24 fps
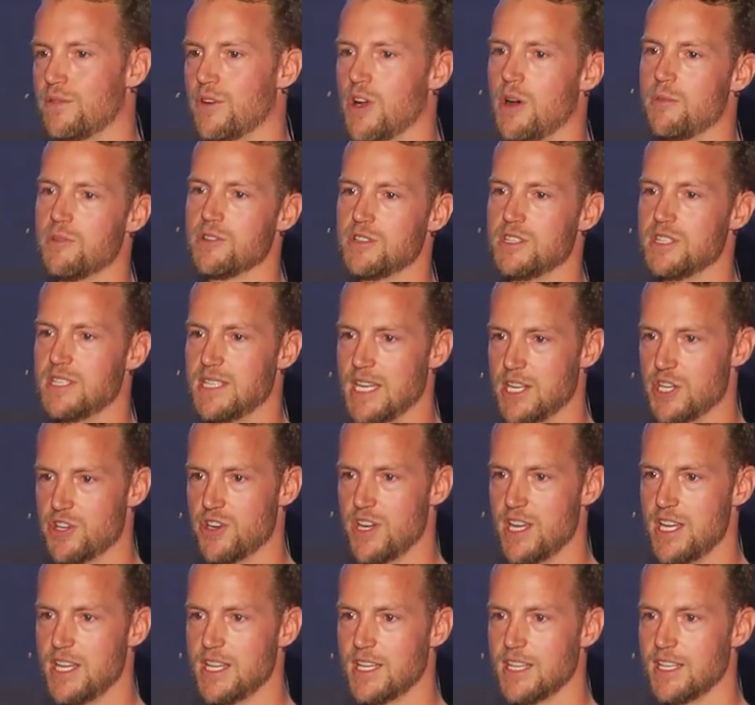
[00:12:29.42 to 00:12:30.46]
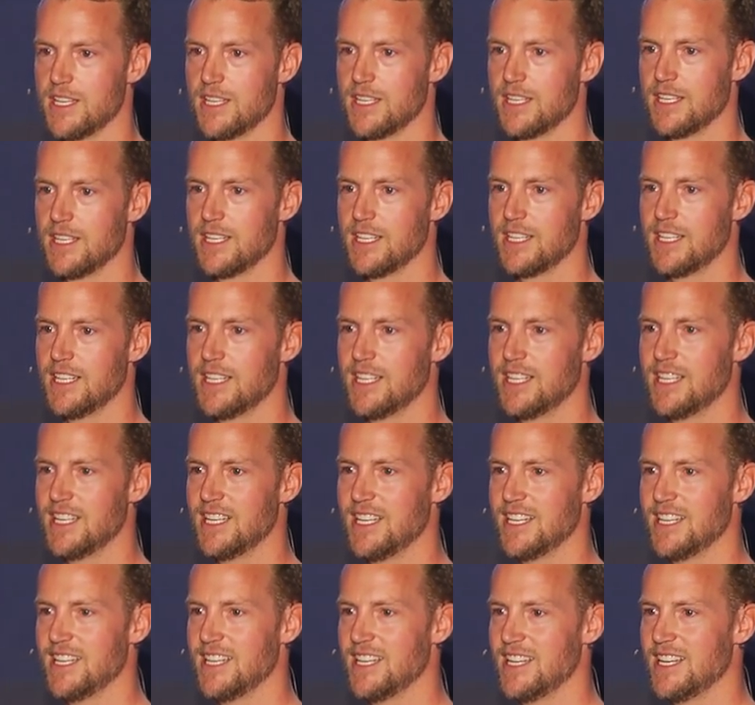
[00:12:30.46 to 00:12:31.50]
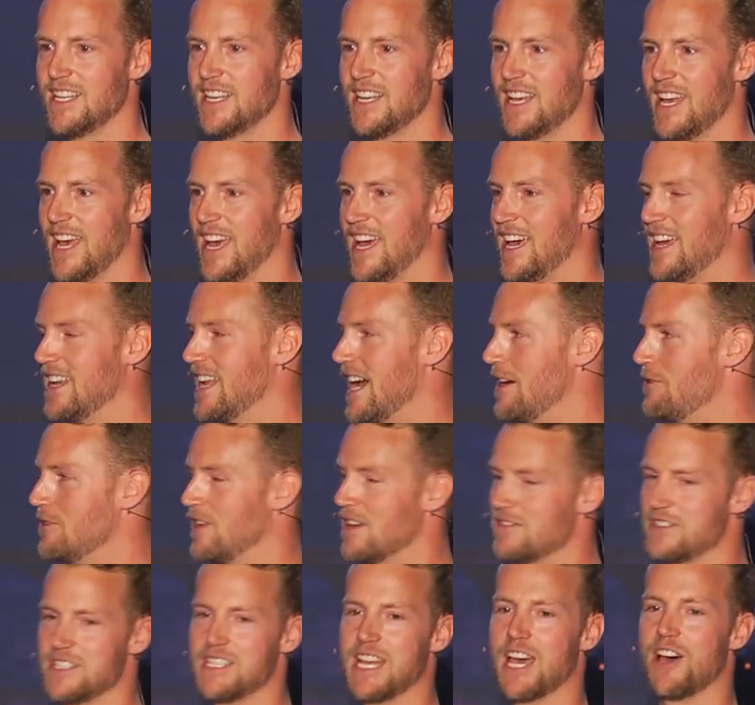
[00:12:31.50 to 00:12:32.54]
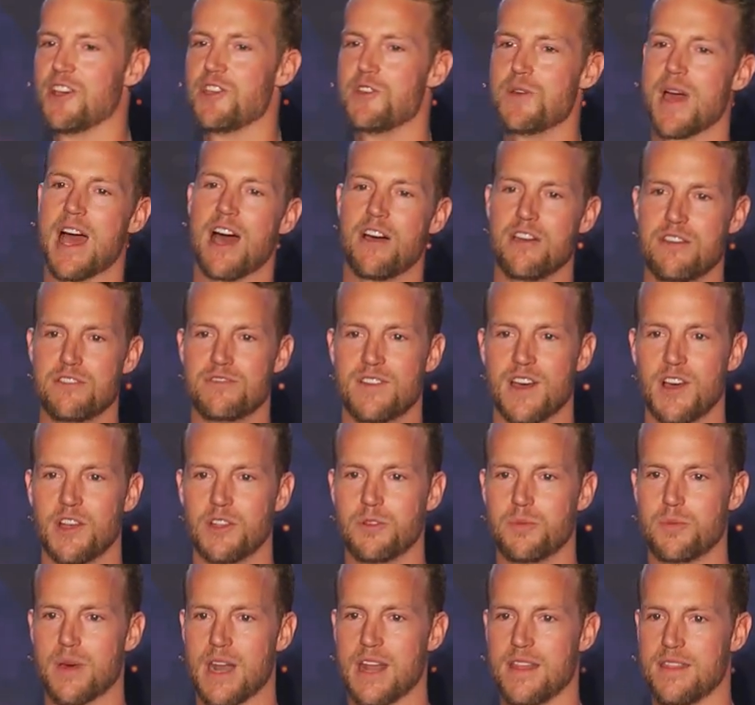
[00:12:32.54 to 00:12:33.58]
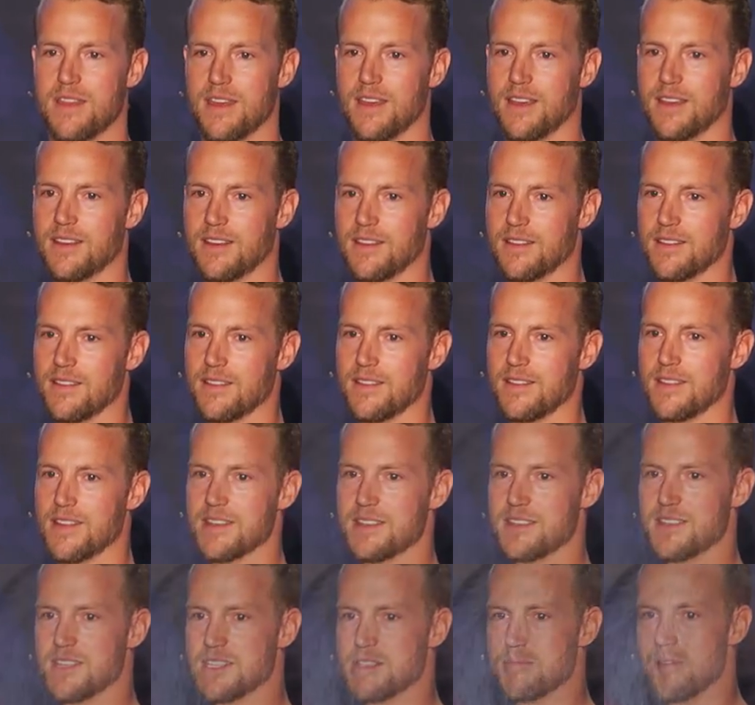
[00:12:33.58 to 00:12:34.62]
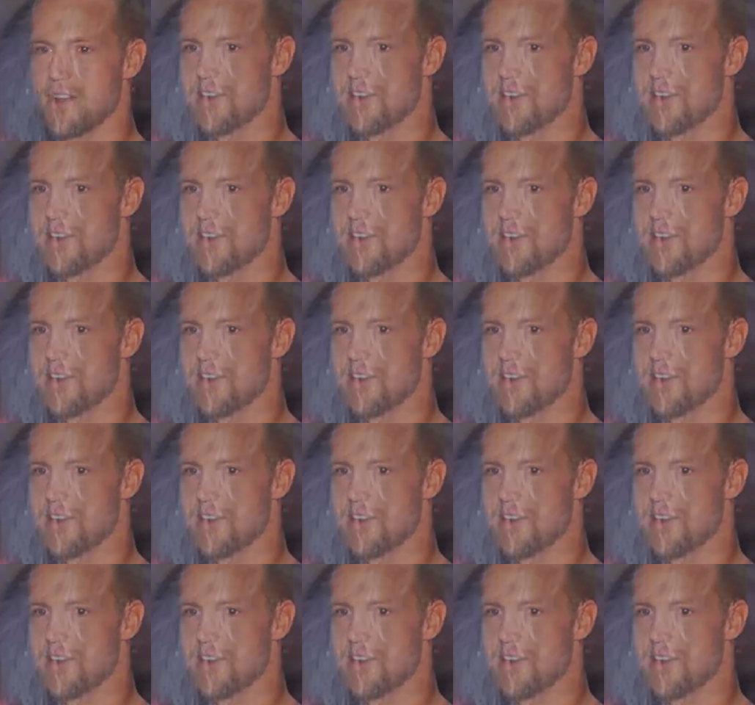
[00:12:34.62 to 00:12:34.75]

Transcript: for almost a century. And I would love to tell you how he felt, but I think this does a